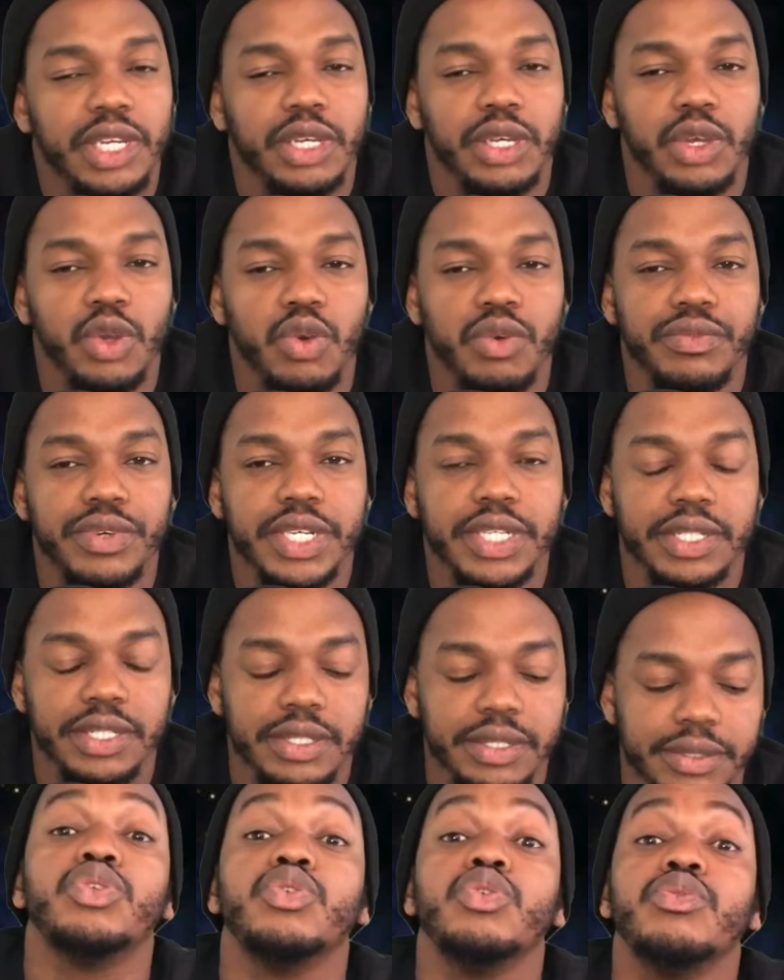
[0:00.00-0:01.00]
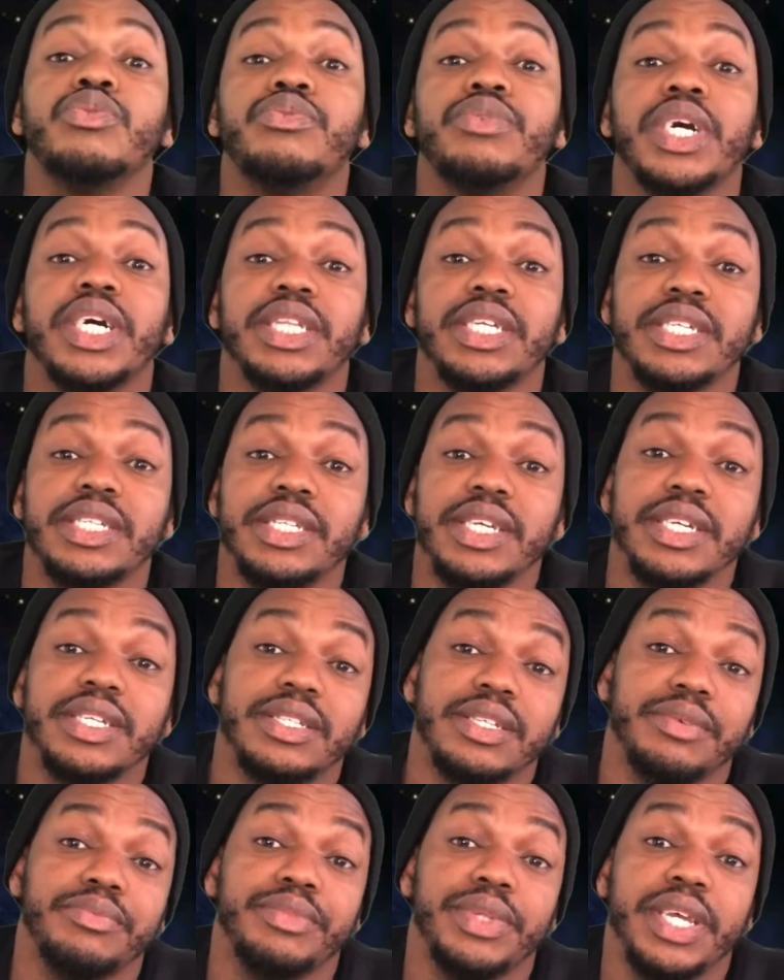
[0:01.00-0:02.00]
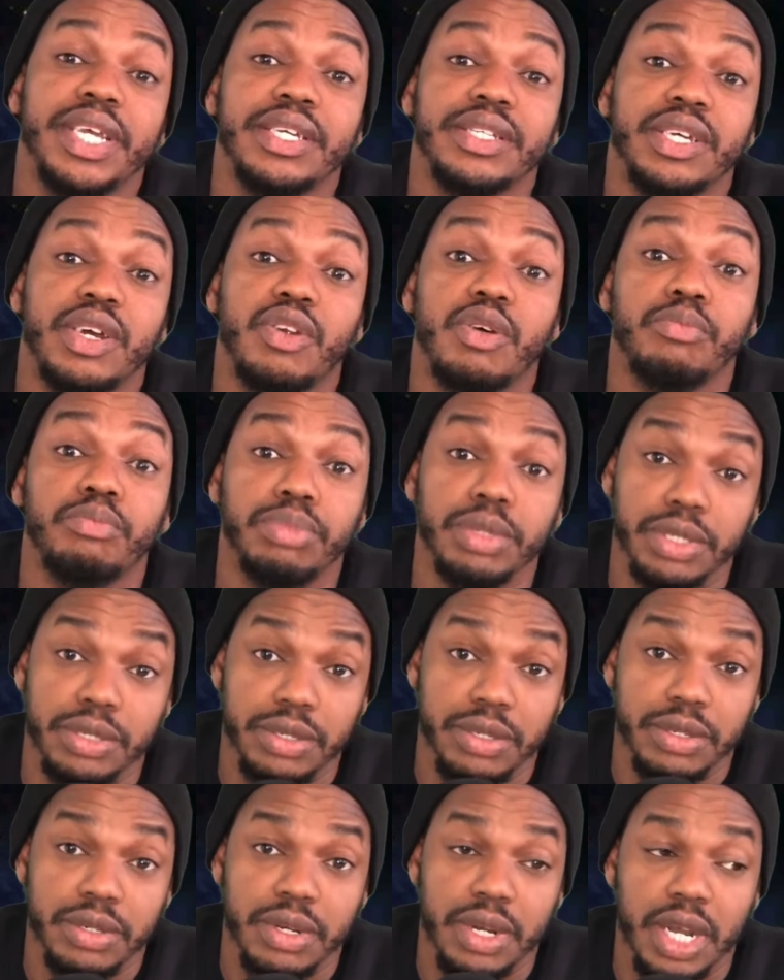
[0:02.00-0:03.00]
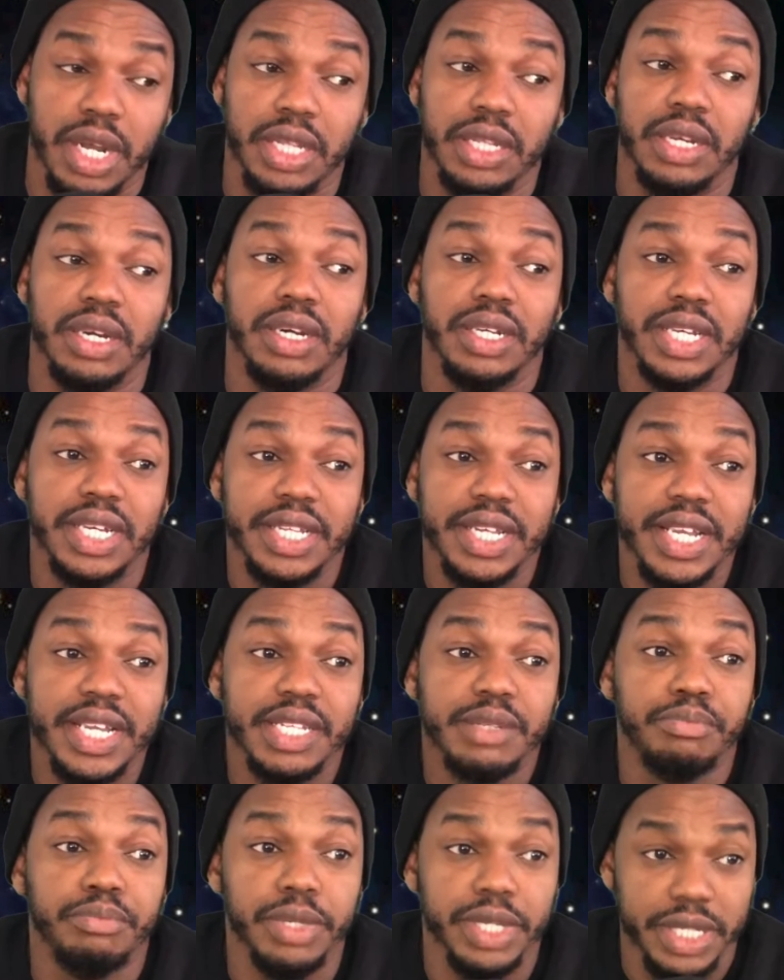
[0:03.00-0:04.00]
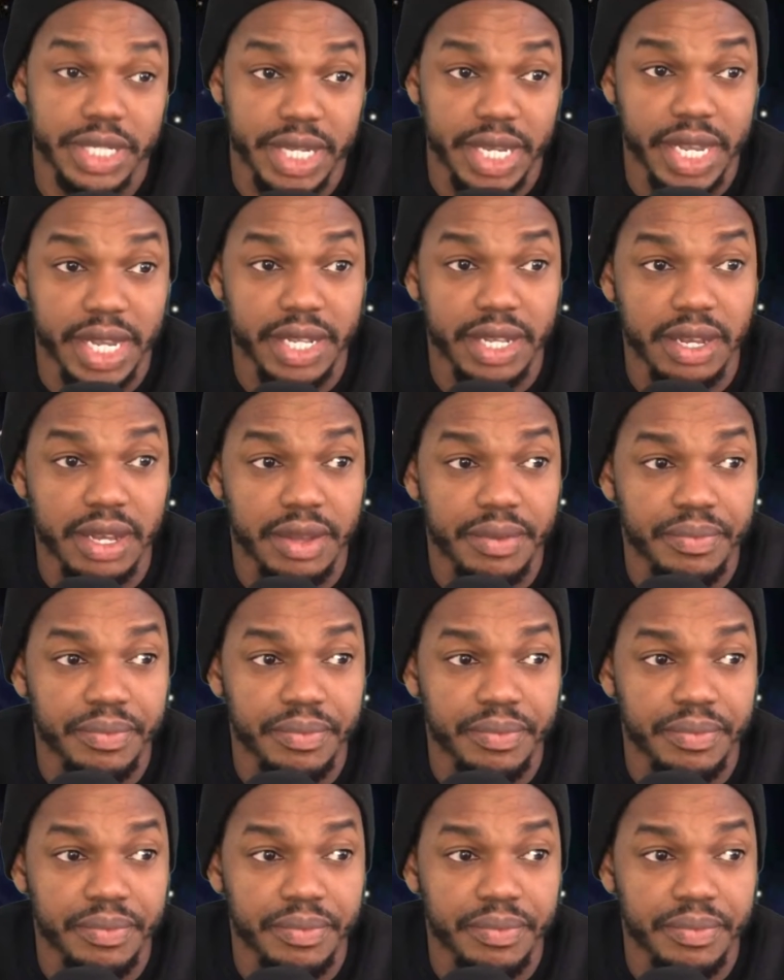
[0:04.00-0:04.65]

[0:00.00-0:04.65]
You others? So far this year, some days are a blur. And other days blur together.